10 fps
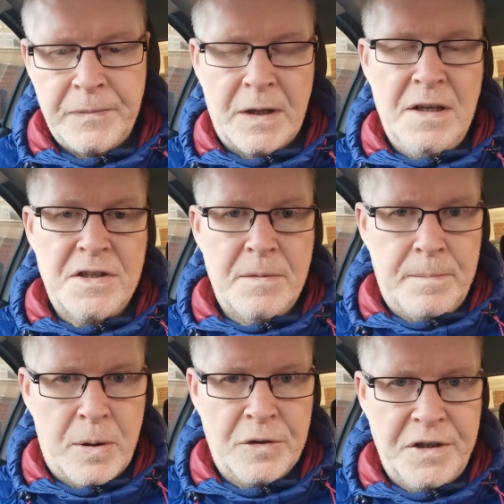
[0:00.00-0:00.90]
is the
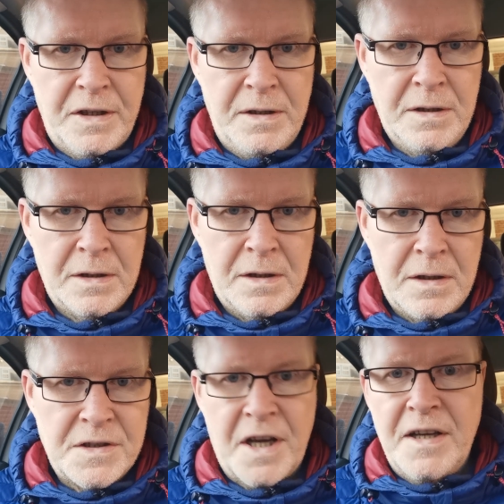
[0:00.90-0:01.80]
body
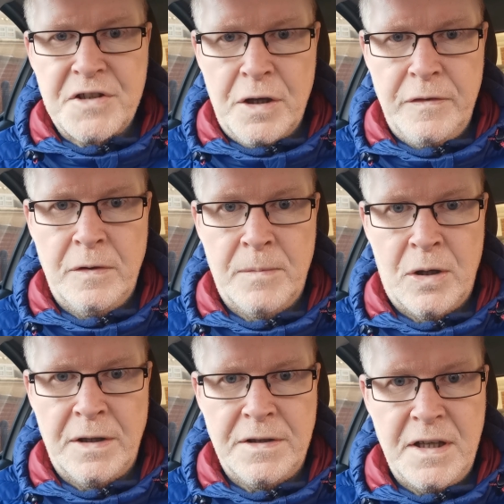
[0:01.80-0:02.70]
takes over the
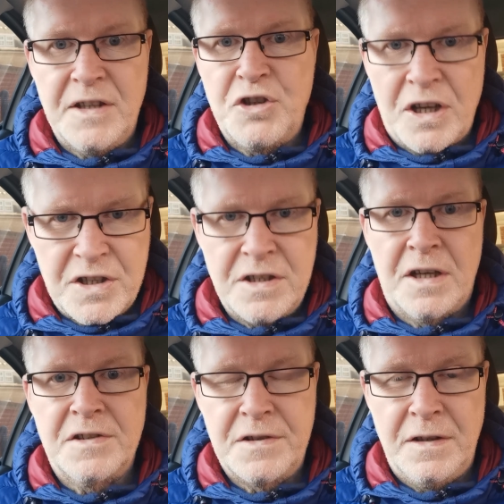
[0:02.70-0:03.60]
mind. It just
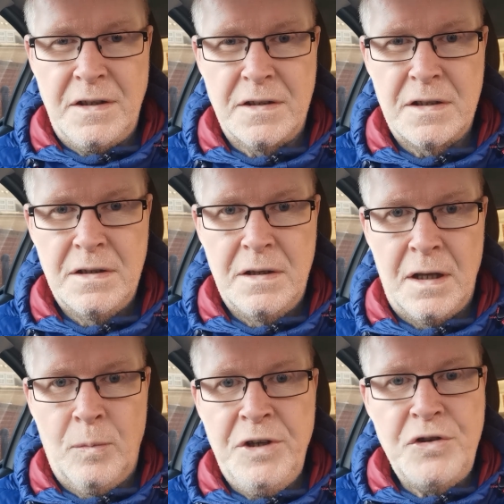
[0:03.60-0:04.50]
does things.
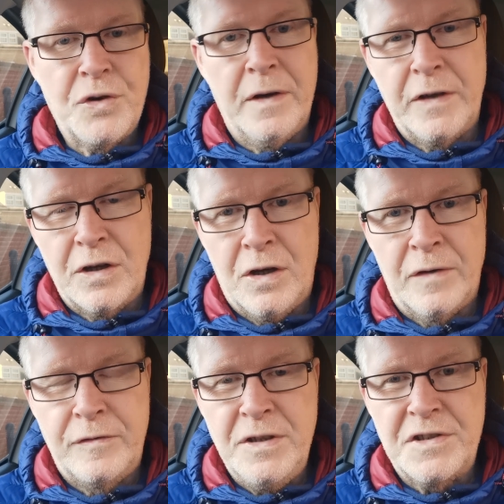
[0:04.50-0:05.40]
And when you drive a car,
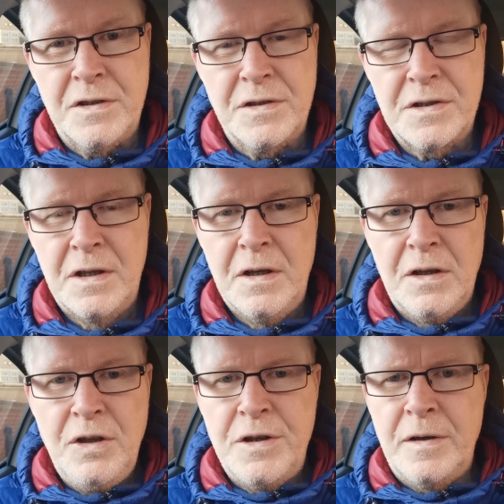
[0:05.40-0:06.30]
for instance,
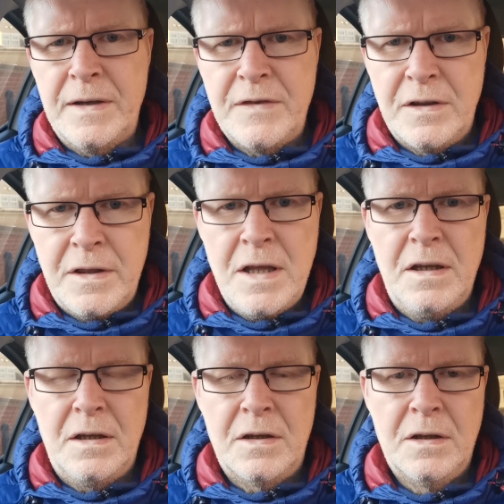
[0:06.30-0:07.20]
you don't have to
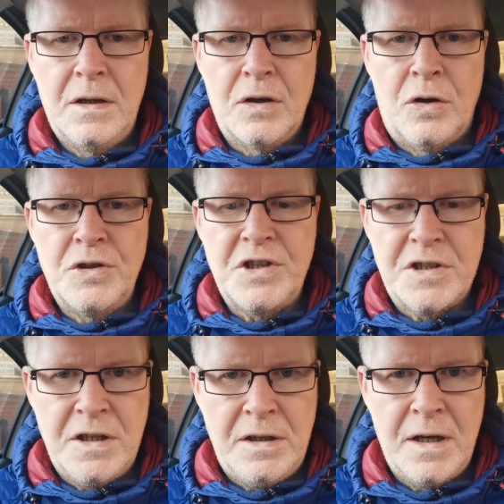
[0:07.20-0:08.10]
think
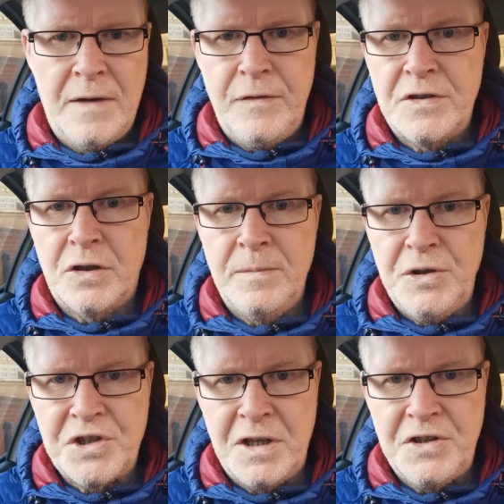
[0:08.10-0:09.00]
consciously every time you
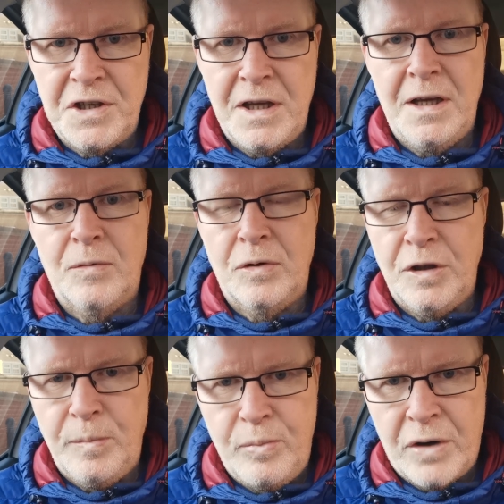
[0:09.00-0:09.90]
change a gear or
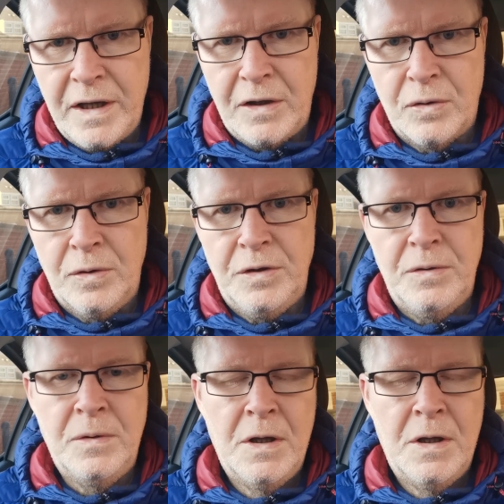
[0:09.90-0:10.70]
you brake or you